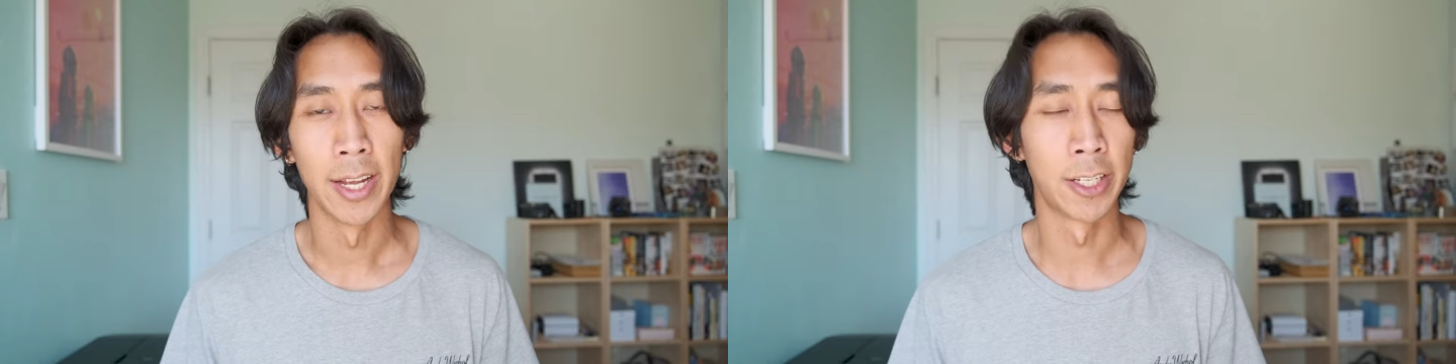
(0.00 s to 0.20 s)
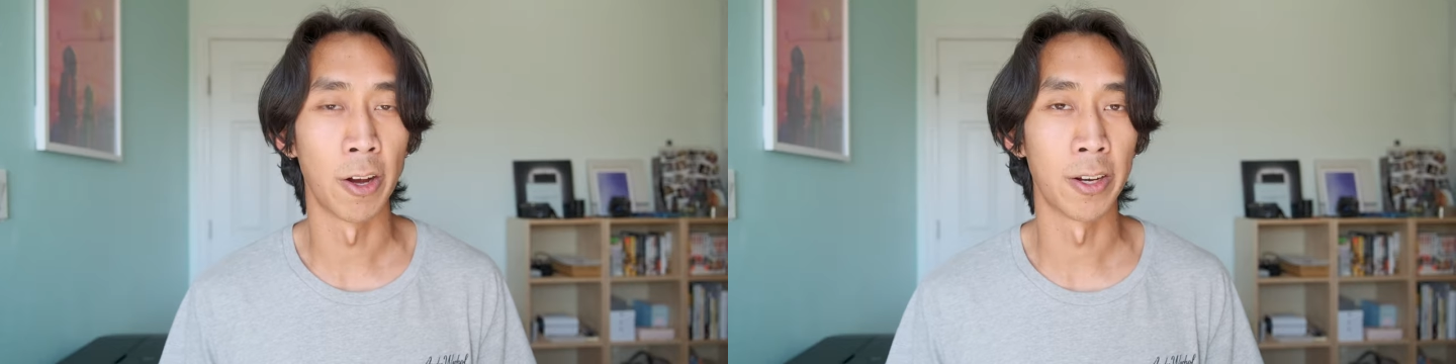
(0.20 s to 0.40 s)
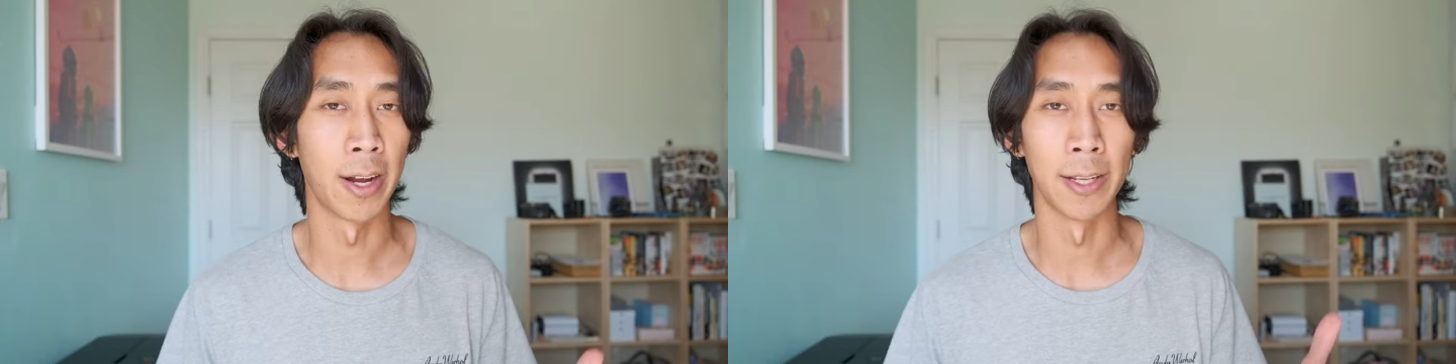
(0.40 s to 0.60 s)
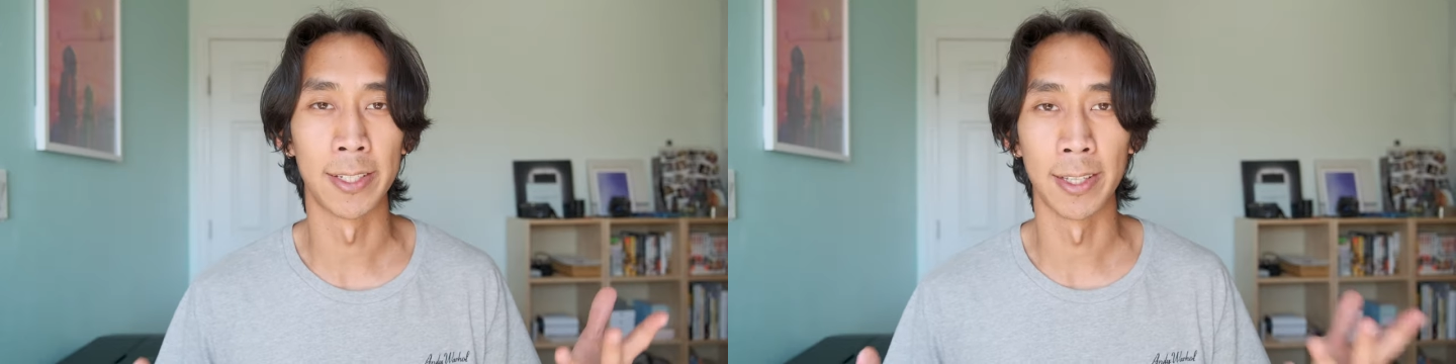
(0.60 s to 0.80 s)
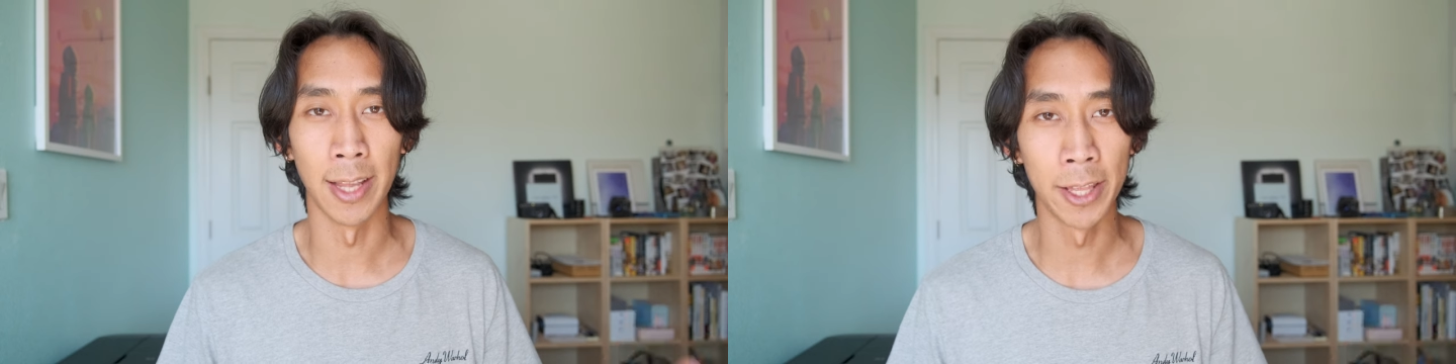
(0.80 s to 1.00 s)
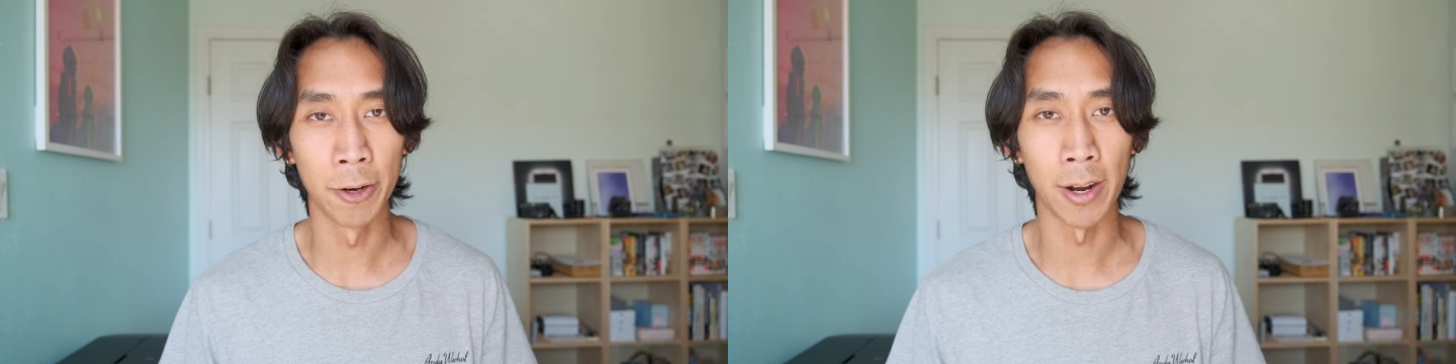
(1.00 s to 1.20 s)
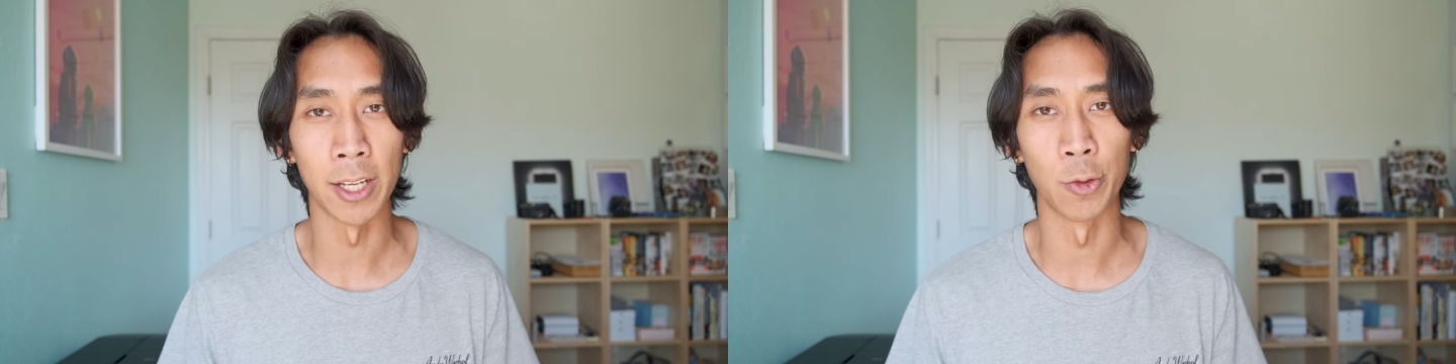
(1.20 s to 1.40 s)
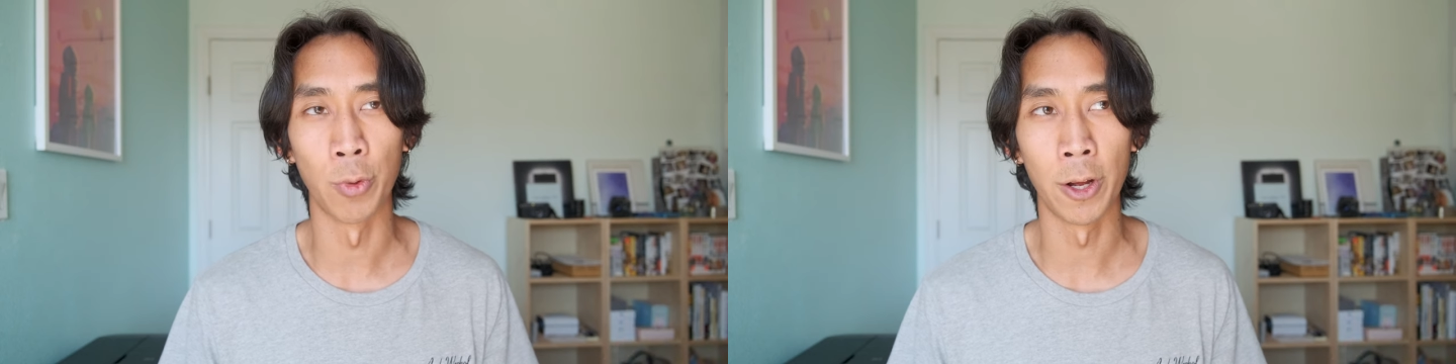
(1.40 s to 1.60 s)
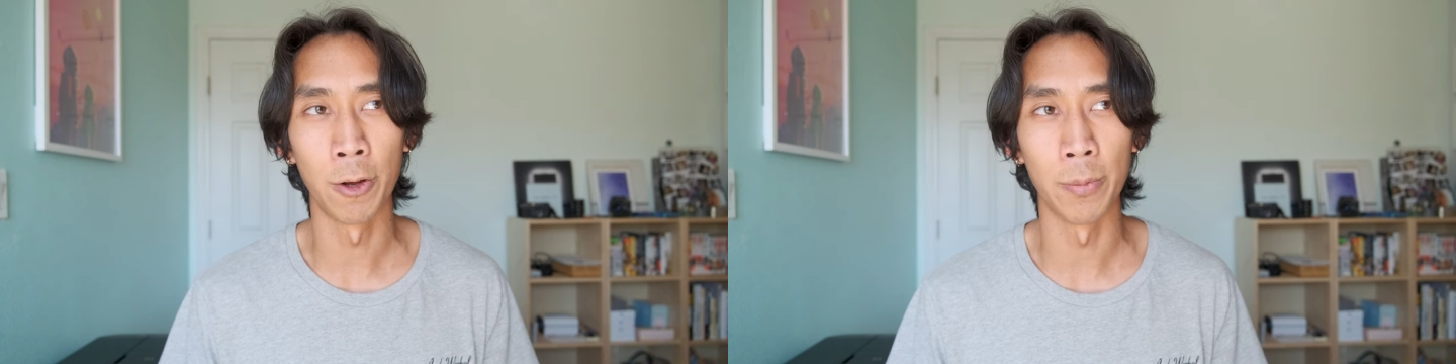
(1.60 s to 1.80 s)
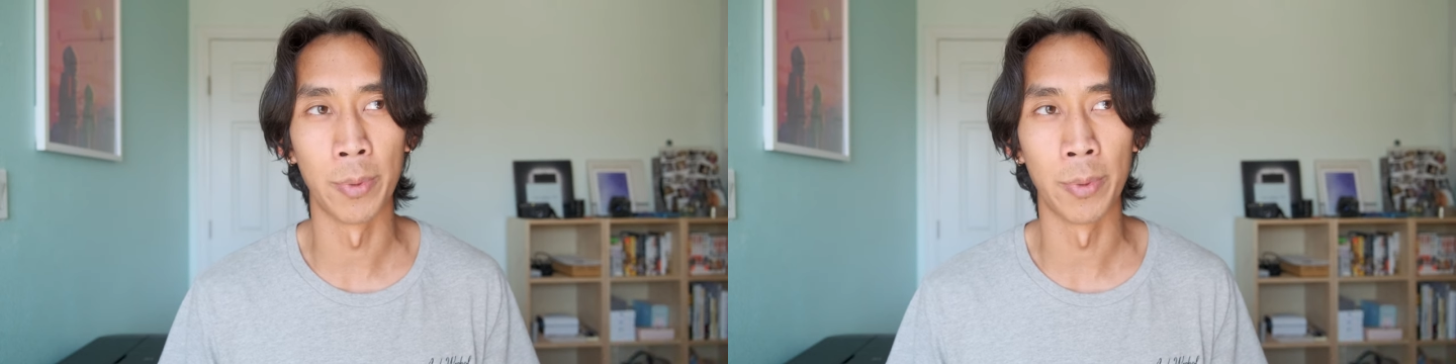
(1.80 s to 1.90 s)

It's got nice leather as well,